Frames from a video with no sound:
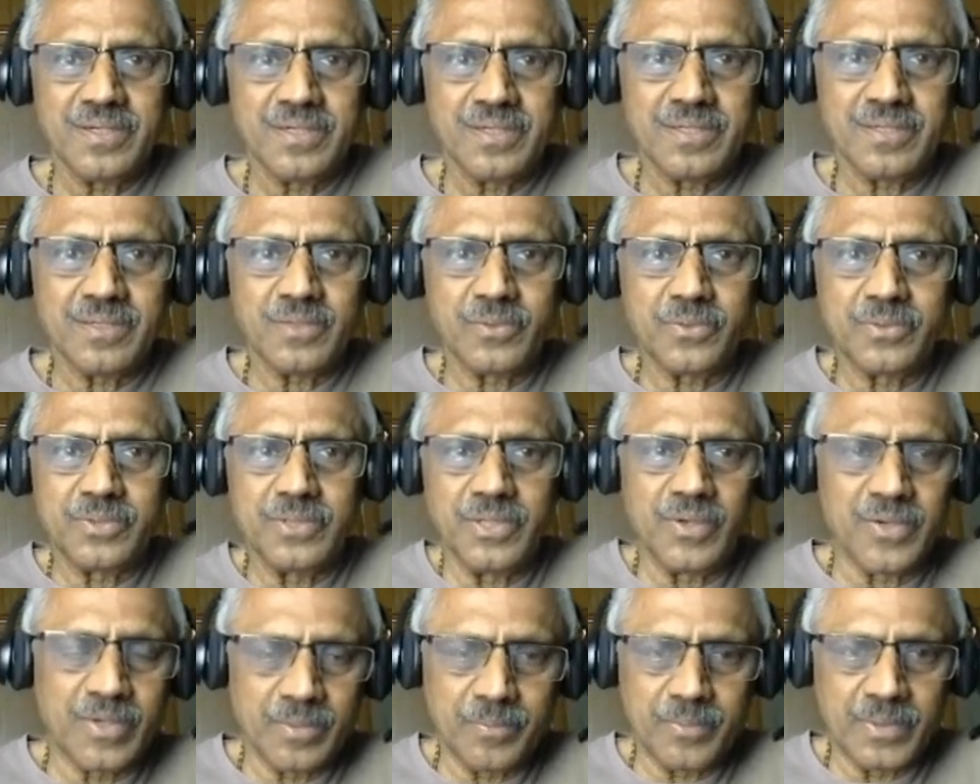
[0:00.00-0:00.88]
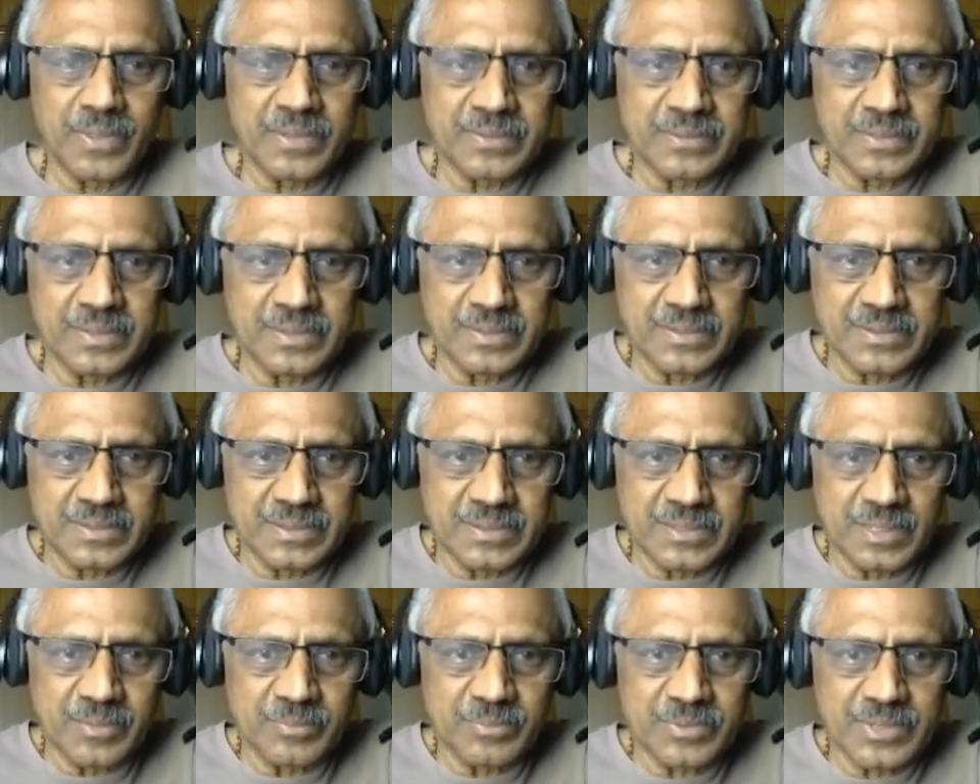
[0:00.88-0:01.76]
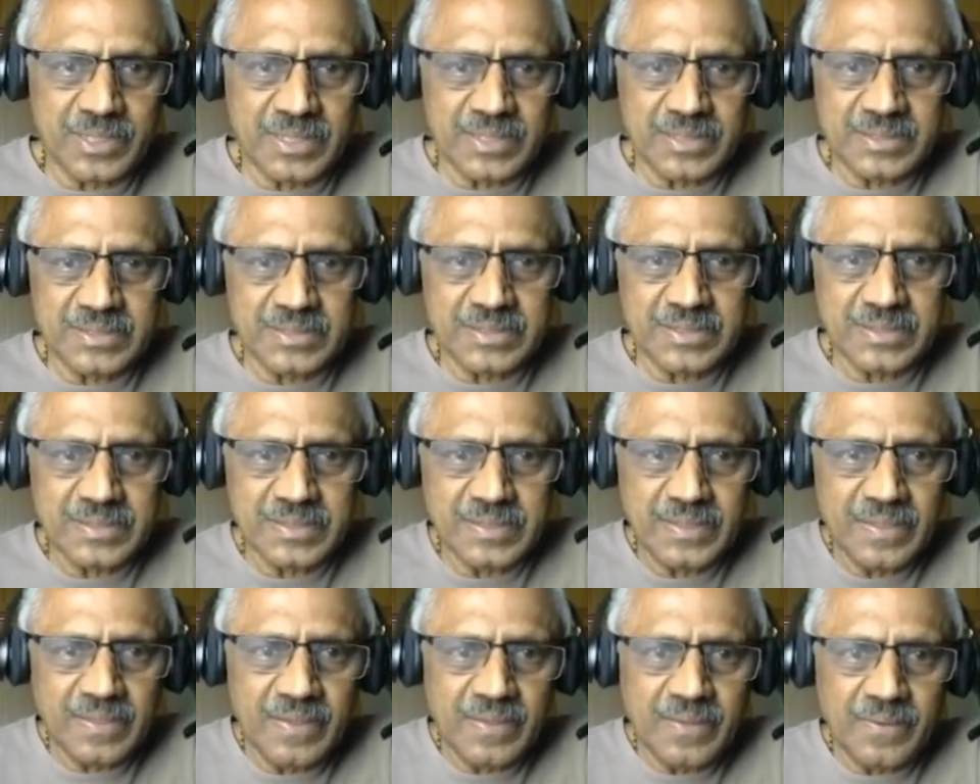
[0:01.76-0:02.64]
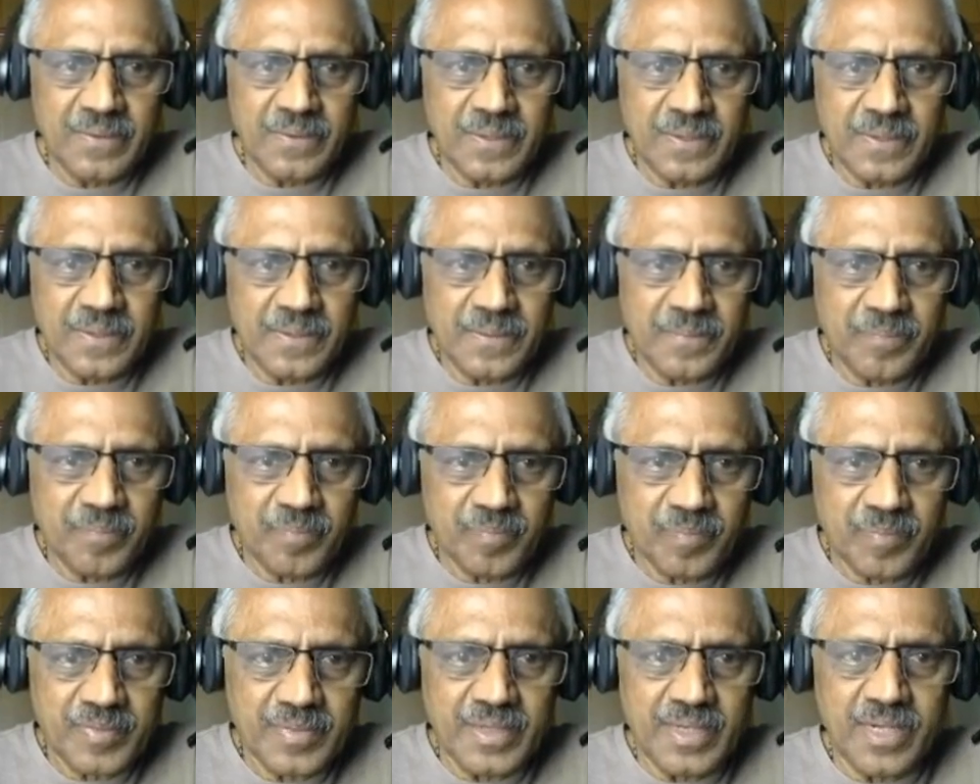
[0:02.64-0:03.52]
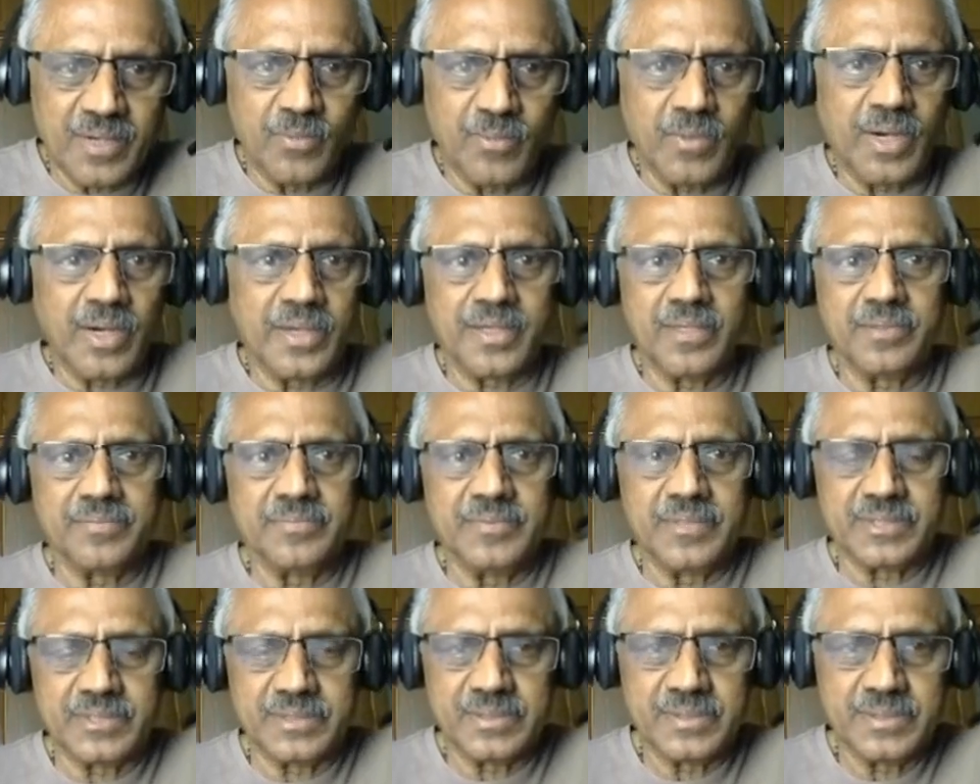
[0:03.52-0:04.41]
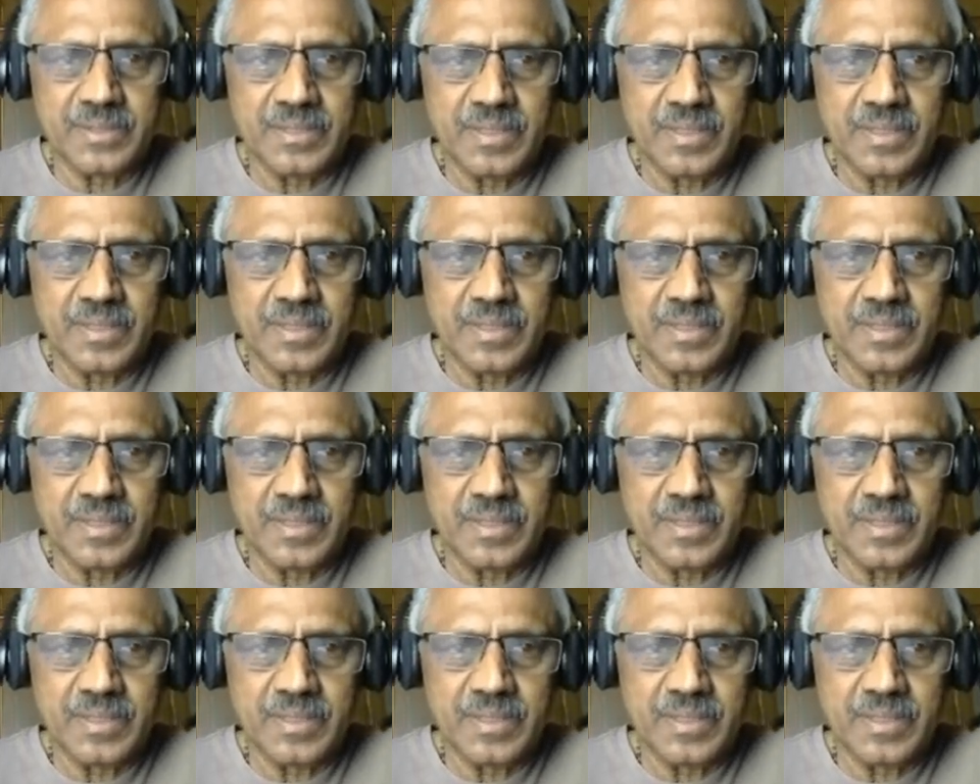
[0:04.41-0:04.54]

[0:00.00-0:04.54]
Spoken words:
look down upon this in some sense, okay, they are wary of this.